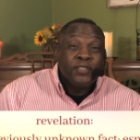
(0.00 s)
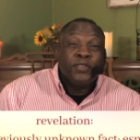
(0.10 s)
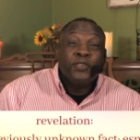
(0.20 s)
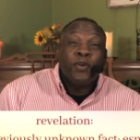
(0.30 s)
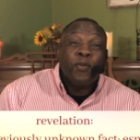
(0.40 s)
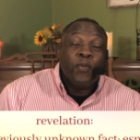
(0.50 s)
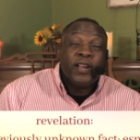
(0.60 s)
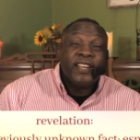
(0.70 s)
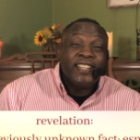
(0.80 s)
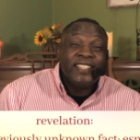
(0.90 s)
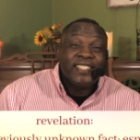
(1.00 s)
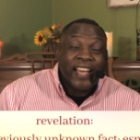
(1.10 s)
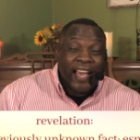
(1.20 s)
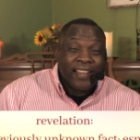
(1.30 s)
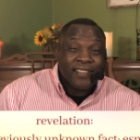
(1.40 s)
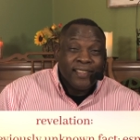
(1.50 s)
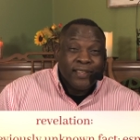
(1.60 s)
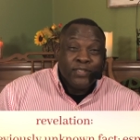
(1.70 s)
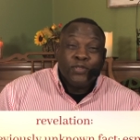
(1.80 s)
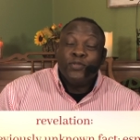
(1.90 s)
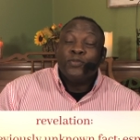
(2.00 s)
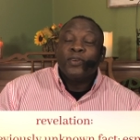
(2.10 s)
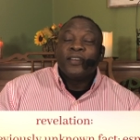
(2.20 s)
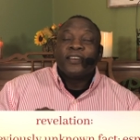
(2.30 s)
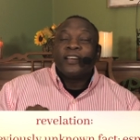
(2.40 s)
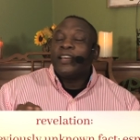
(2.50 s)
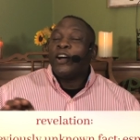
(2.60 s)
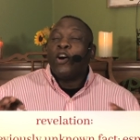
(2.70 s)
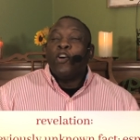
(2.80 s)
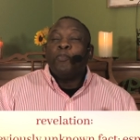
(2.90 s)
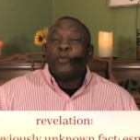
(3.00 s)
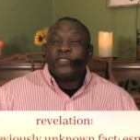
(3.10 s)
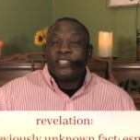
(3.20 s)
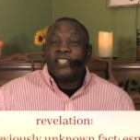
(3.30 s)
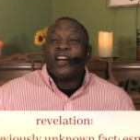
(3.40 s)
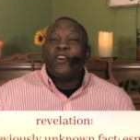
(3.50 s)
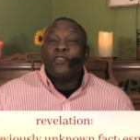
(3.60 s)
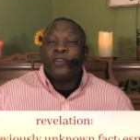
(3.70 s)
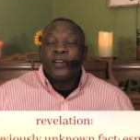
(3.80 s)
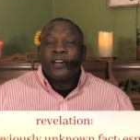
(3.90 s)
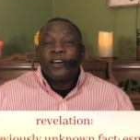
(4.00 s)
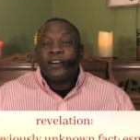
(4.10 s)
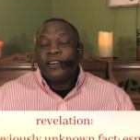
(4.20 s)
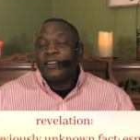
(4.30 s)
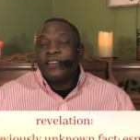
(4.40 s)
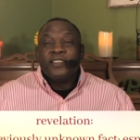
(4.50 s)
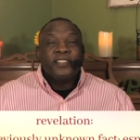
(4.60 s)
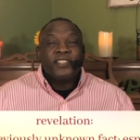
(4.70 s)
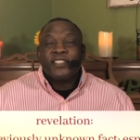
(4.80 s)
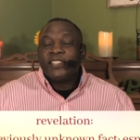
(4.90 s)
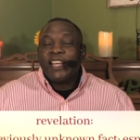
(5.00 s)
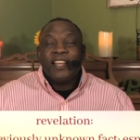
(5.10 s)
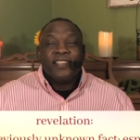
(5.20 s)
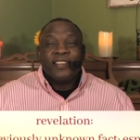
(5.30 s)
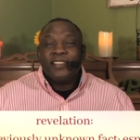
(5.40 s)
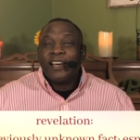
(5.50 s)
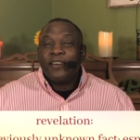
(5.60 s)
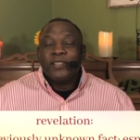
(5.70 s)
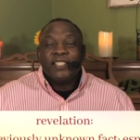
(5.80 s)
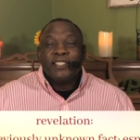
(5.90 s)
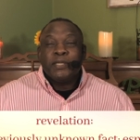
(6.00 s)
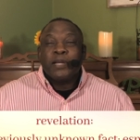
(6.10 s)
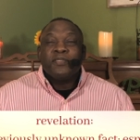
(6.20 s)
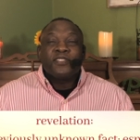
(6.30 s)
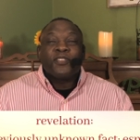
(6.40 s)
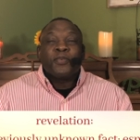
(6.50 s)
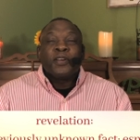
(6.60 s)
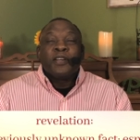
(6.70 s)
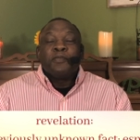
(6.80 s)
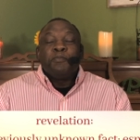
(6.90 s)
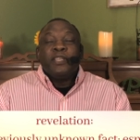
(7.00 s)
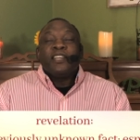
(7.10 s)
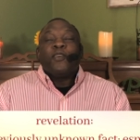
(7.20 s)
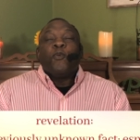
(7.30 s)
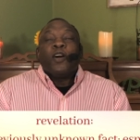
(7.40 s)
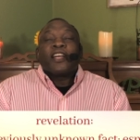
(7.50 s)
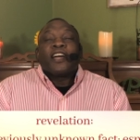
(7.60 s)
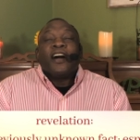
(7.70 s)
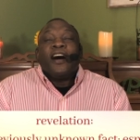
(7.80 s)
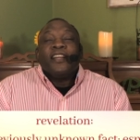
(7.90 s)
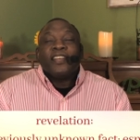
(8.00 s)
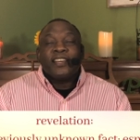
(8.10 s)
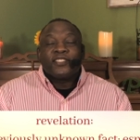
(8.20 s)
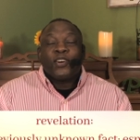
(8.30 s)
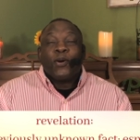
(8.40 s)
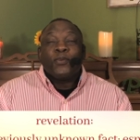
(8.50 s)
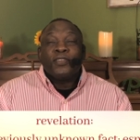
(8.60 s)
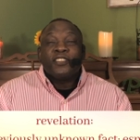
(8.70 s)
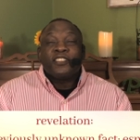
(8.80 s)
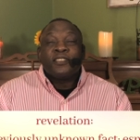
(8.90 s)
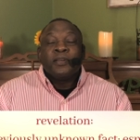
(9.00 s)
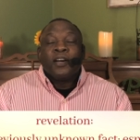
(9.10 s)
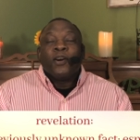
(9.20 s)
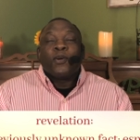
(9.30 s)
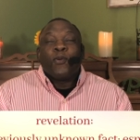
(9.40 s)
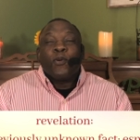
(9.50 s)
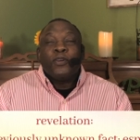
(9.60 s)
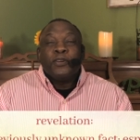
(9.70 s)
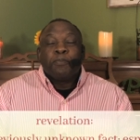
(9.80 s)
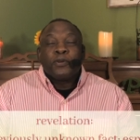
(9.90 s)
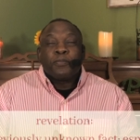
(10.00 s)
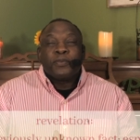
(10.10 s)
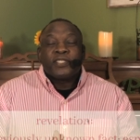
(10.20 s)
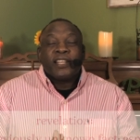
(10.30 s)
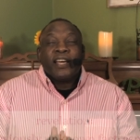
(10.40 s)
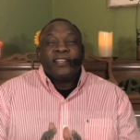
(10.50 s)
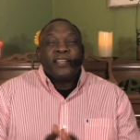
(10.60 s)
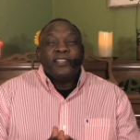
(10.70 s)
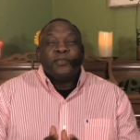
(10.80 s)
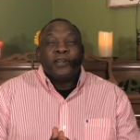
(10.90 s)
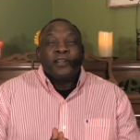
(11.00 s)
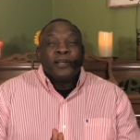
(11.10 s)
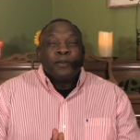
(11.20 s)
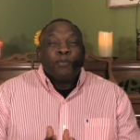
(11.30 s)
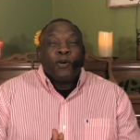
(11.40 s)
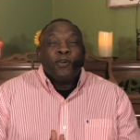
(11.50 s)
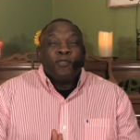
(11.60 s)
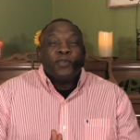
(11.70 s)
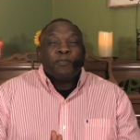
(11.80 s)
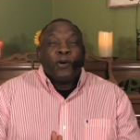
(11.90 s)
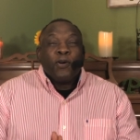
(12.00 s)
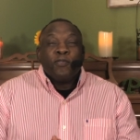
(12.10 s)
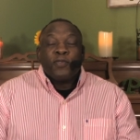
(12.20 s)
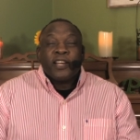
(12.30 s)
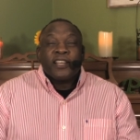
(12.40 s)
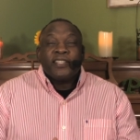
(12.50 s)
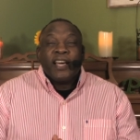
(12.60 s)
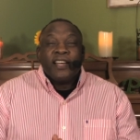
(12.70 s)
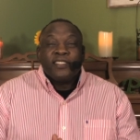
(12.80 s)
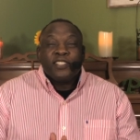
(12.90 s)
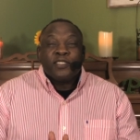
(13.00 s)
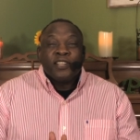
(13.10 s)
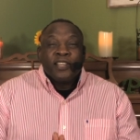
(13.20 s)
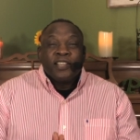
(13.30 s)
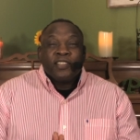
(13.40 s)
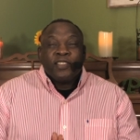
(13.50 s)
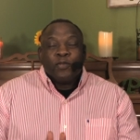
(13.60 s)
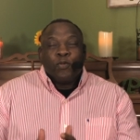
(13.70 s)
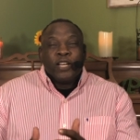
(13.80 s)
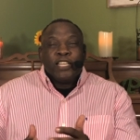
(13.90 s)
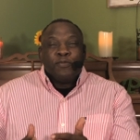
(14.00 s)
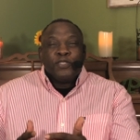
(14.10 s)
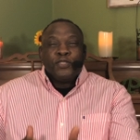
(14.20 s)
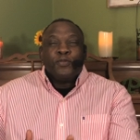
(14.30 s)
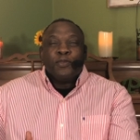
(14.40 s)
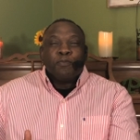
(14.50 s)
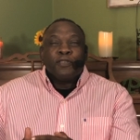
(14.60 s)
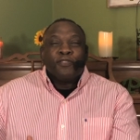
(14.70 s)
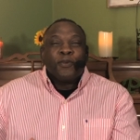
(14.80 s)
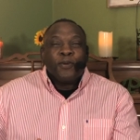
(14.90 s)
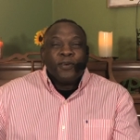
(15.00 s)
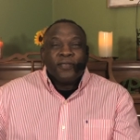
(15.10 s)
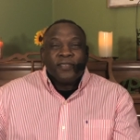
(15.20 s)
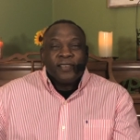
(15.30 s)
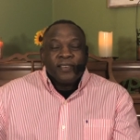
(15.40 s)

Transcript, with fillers: to know where he's at, to help us in our uh, uh understanding and our endeavors for being what God has called us according to purpose. And I tell you what, Paul, when Paul recognizes uh, what he was doing before,